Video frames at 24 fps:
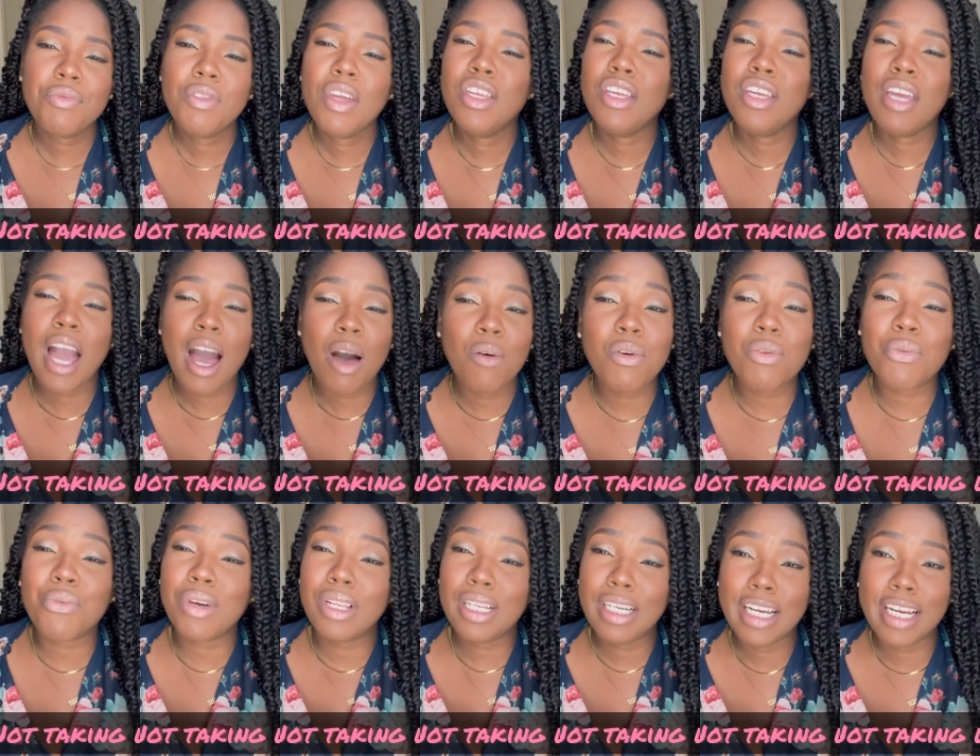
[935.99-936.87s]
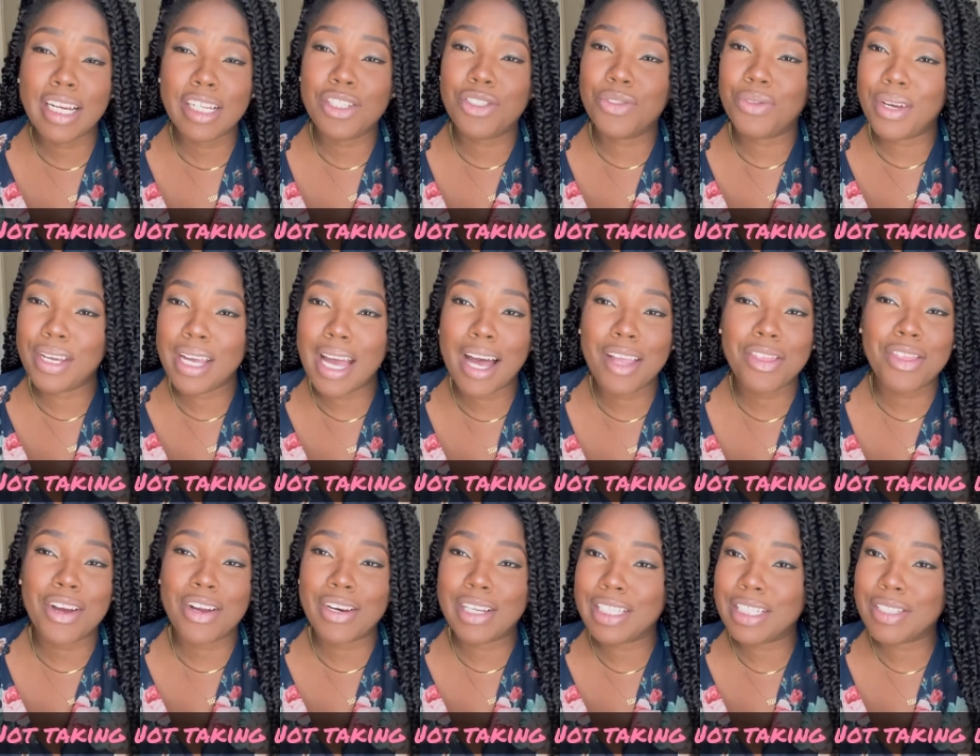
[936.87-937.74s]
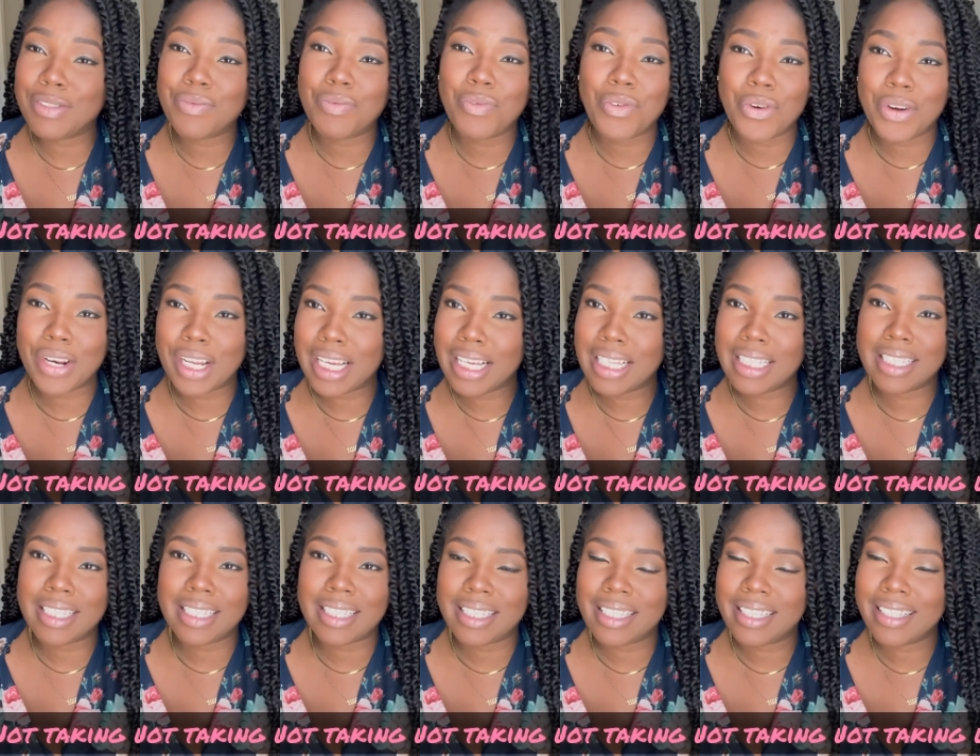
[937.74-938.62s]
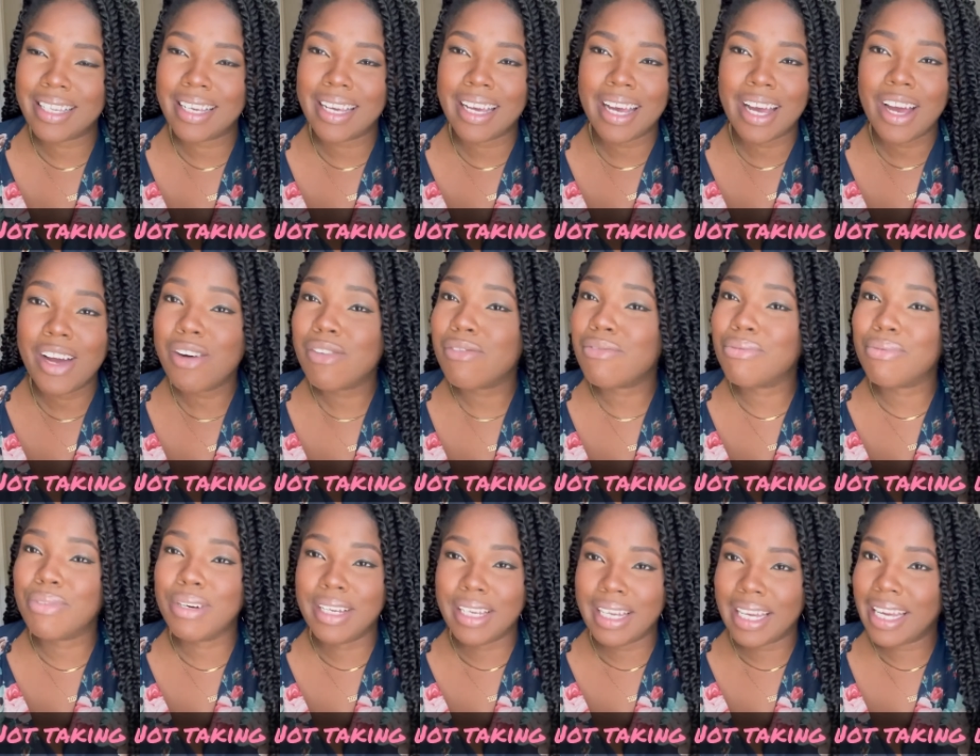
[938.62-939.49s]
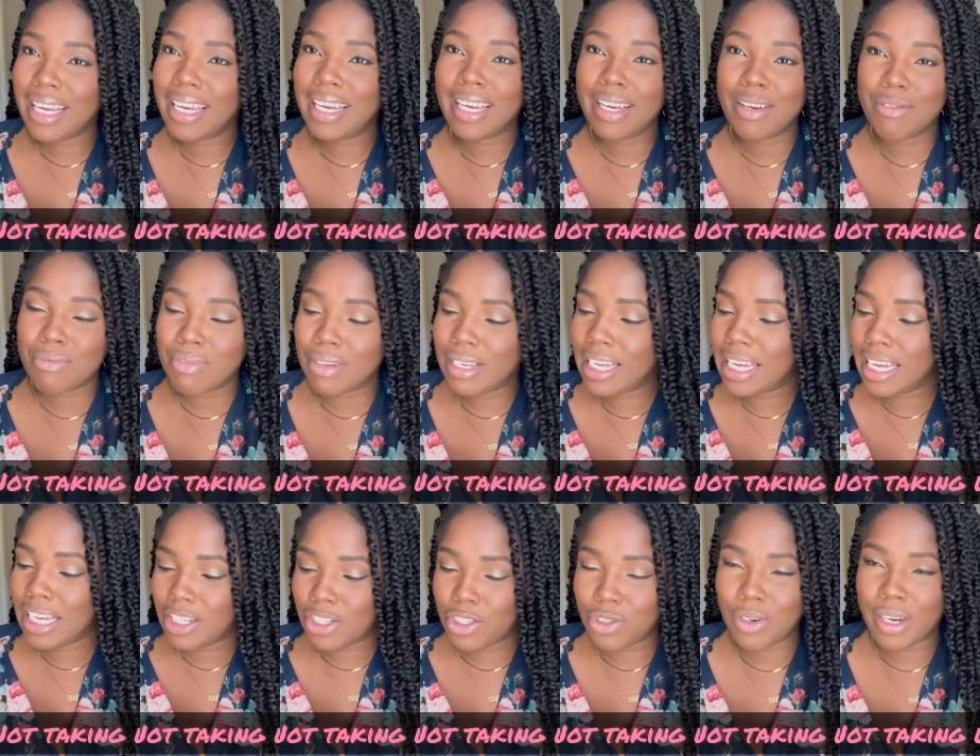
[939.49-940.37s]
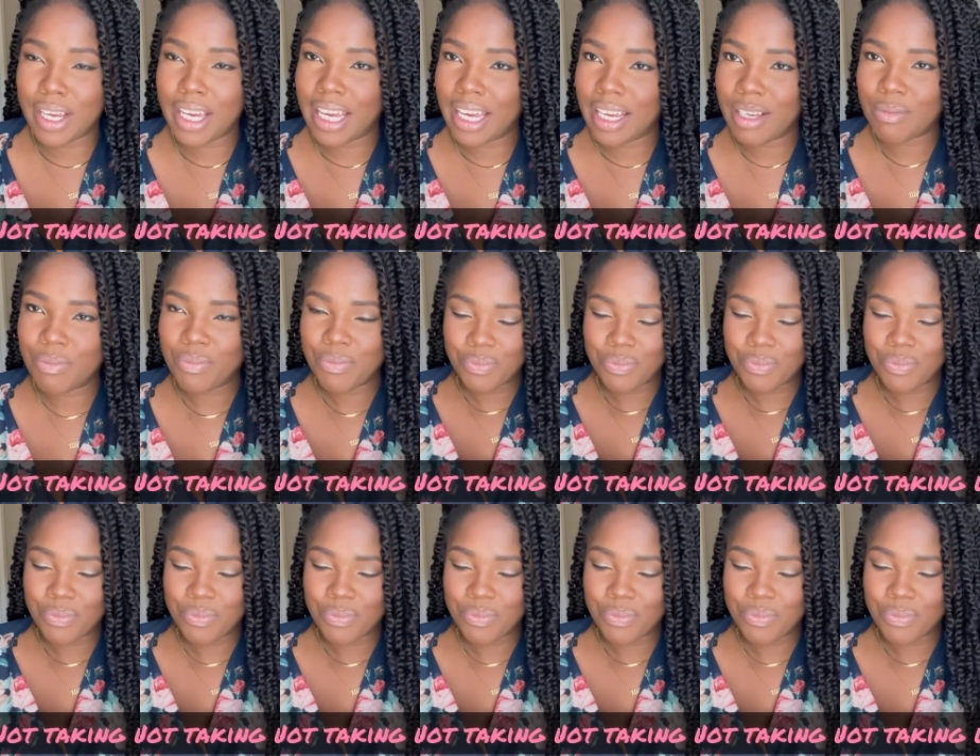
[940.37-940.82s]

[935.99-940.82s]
y'all will really enjoy y'all 30s and 40s. Really, really enjoy it.